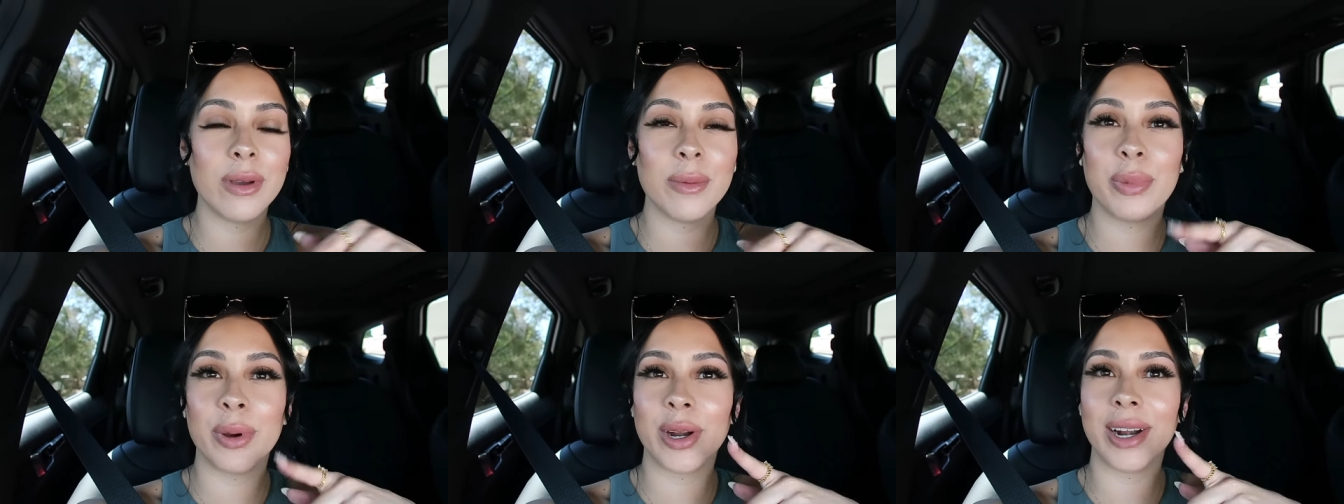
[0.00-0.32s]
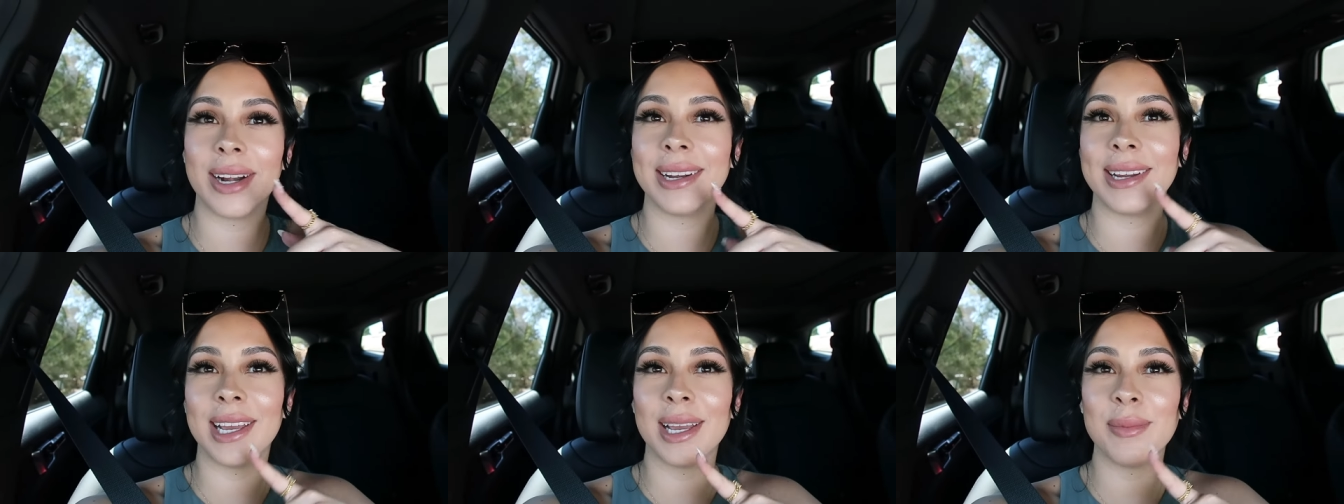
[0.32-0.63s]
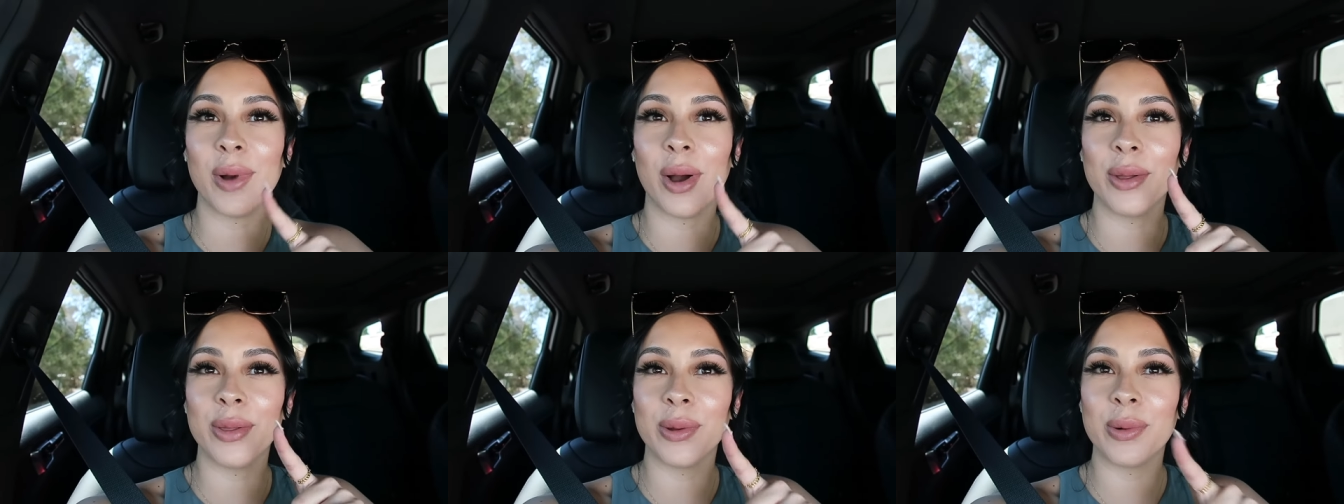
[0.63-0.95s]
We put our
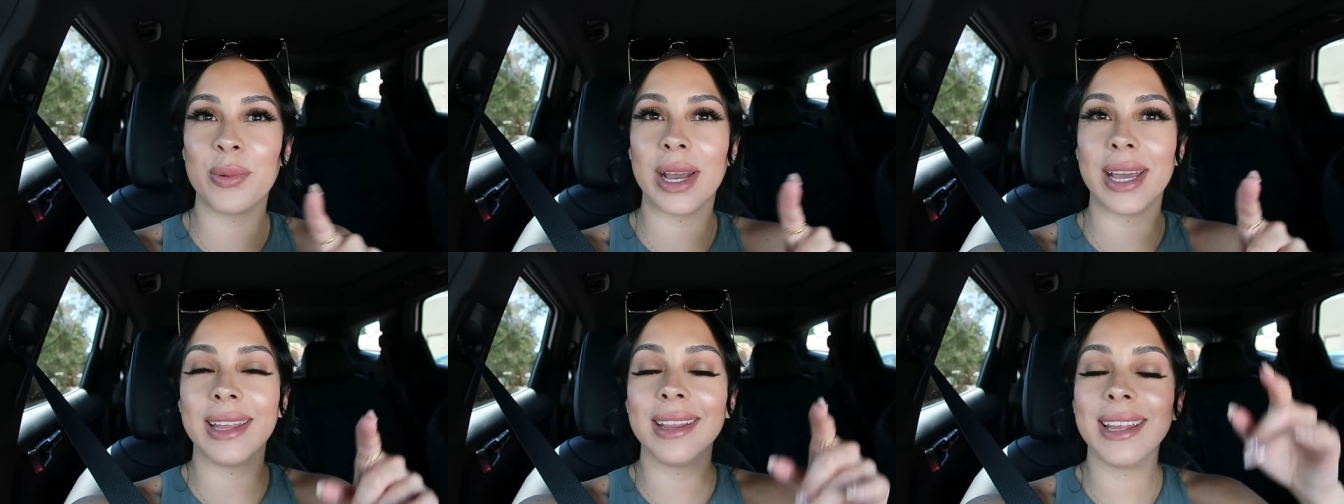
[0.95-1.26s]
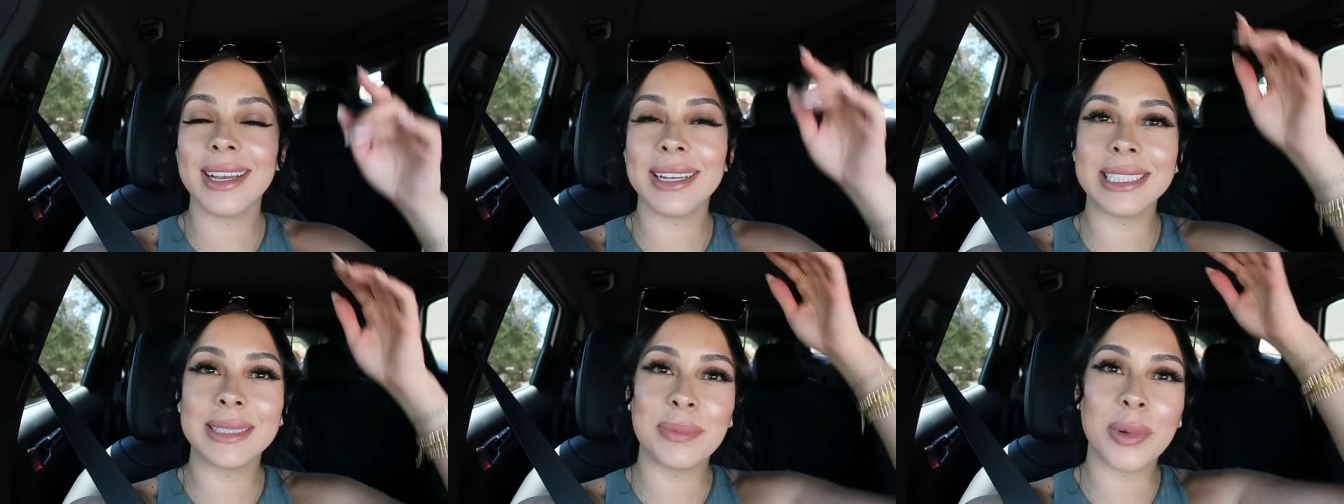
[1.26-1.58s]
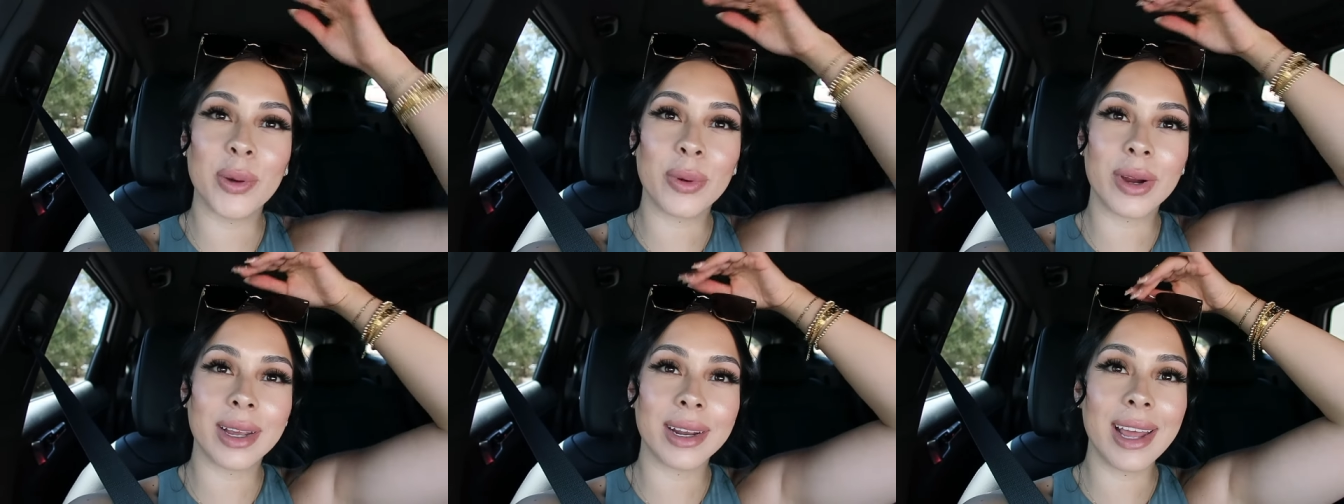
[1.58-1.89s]
name on the wait list,
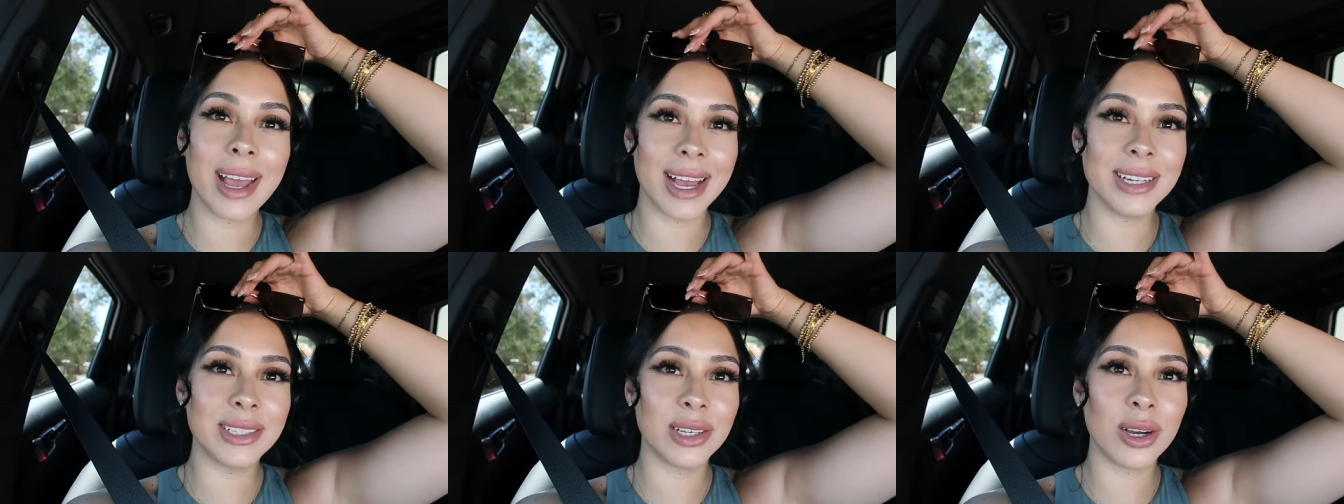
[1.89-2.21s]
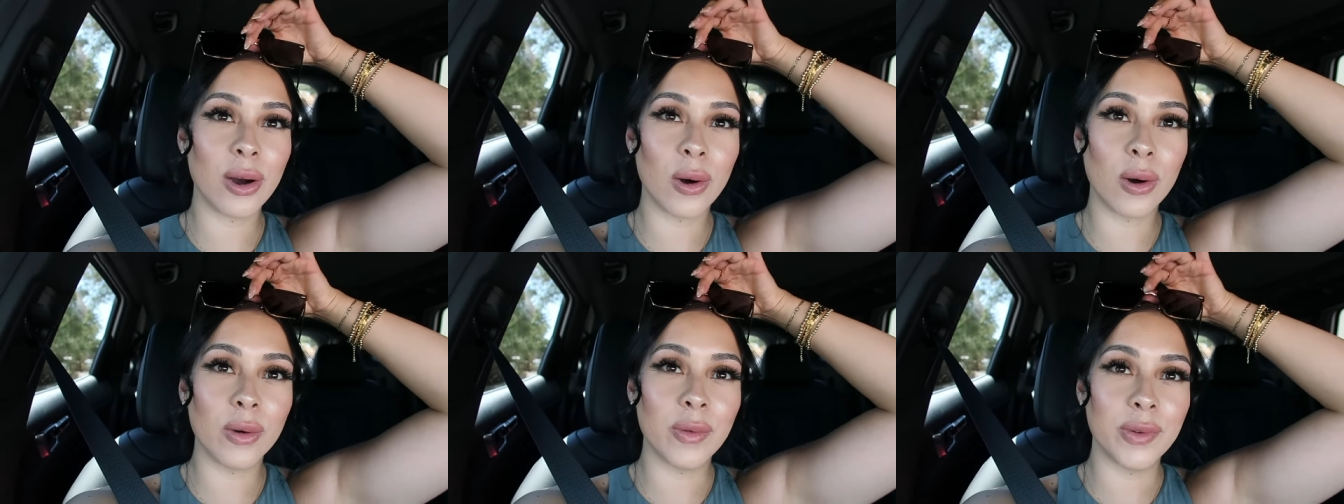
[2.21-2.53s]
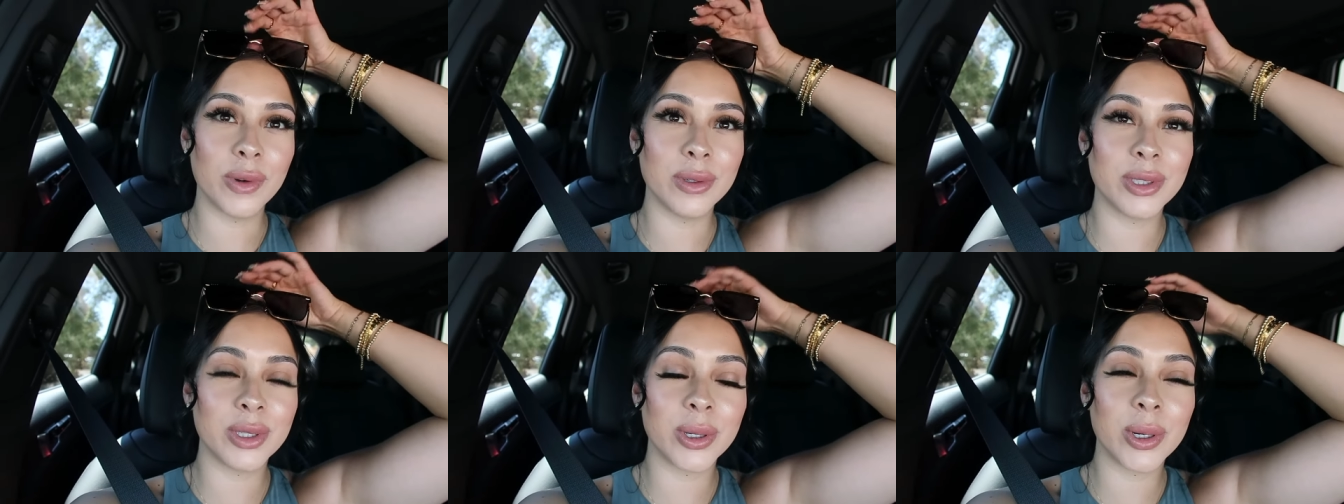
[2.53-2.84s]
but we're gonna head to Whole
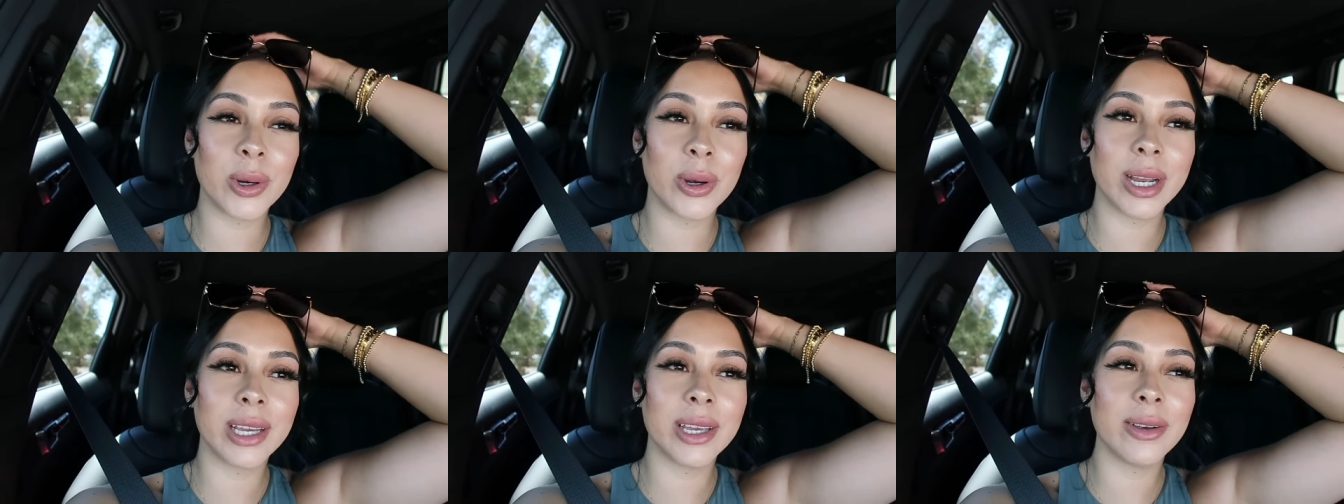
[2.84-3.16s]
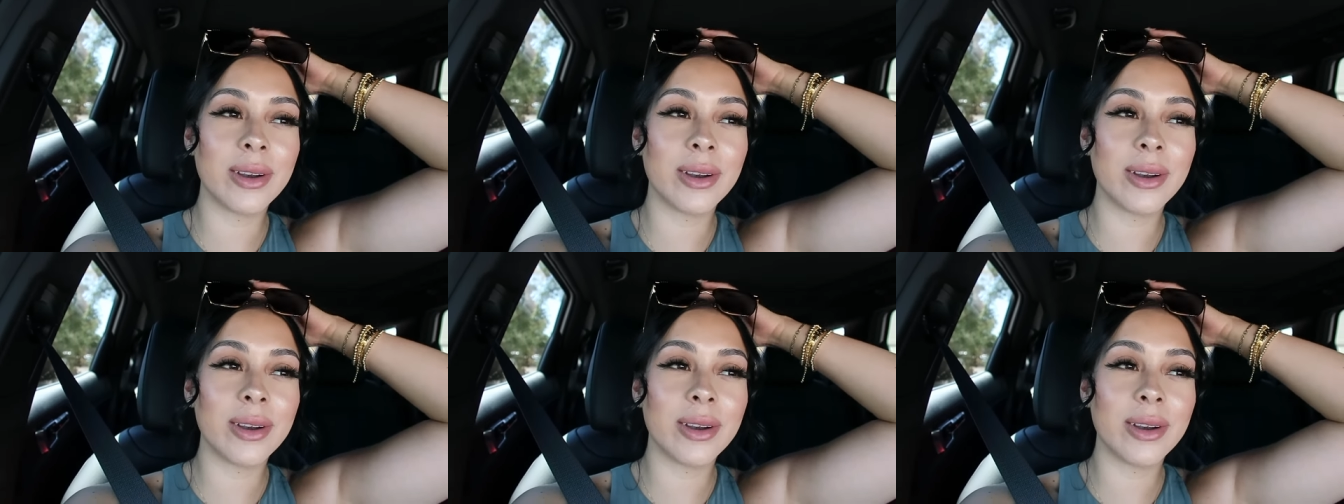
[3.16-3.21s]
Foods real quick,